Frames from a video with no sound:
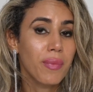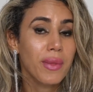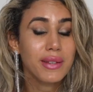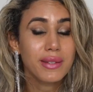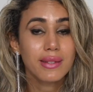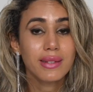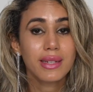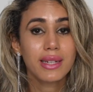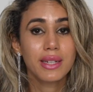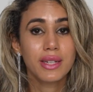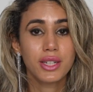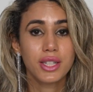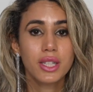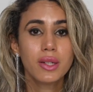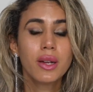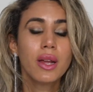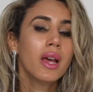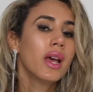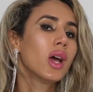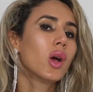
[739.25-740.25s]
This is a
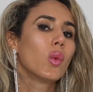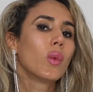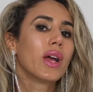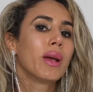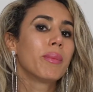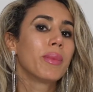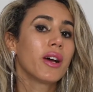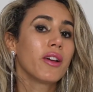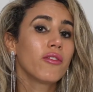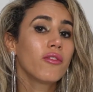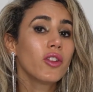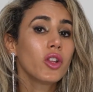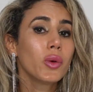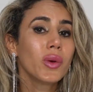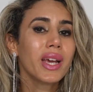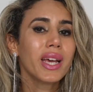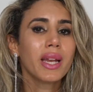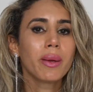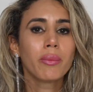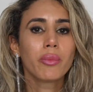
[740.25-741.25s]
condition whereby
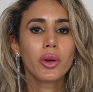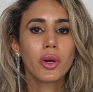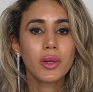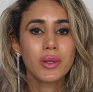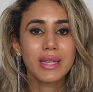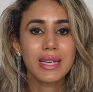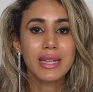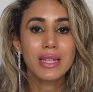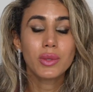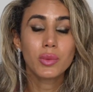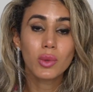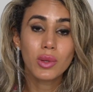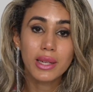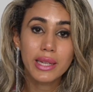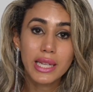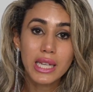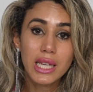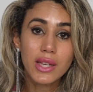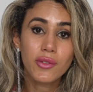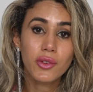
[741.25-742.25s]
fluid and proteins will
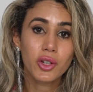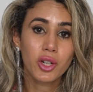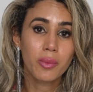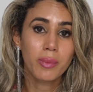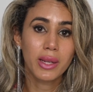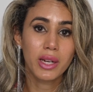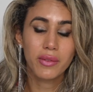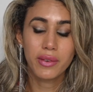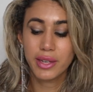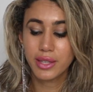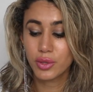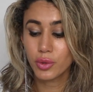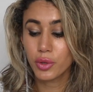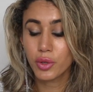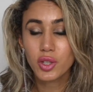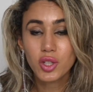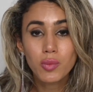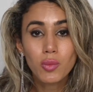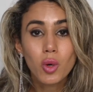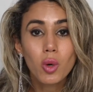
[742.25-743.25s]
leave your capillaries or
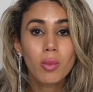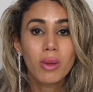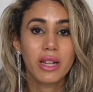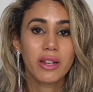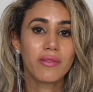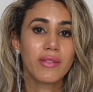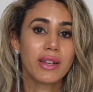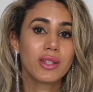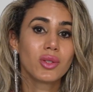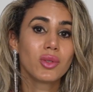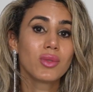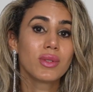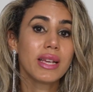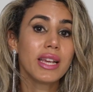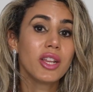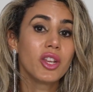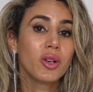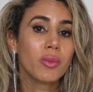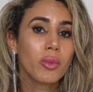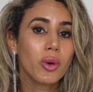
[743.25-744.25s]
your small blood vessels
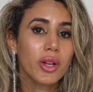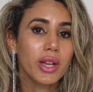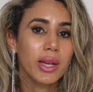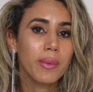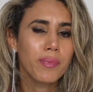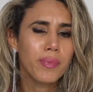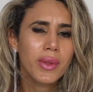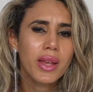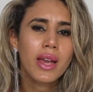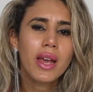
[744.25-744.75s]
in your body.